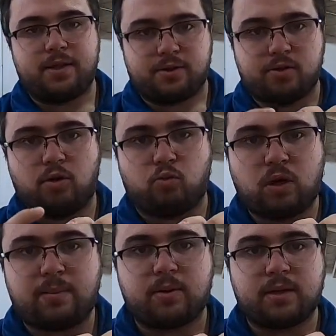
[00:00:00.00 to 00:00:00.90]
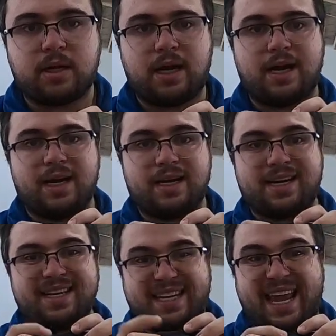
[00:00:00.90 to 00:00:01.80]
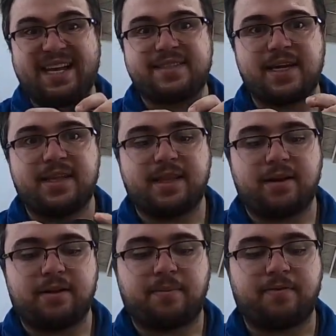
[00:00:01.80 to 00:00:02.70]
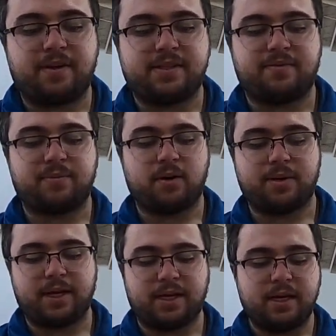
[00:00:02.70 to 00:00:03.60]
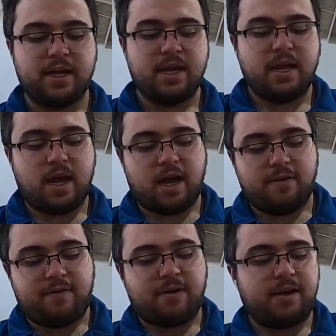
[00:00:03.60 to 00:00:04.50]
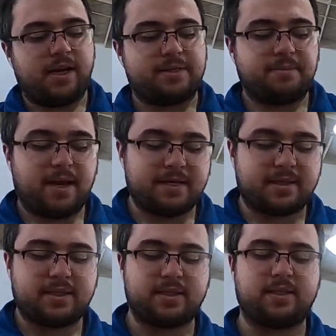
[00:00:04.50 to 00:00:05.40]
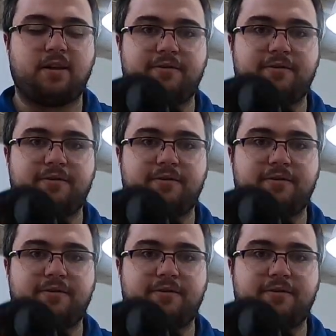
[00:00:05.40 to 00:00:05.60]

There's a little rubber kind of gasket in there that prevents it from going in. Very nice mask. This is their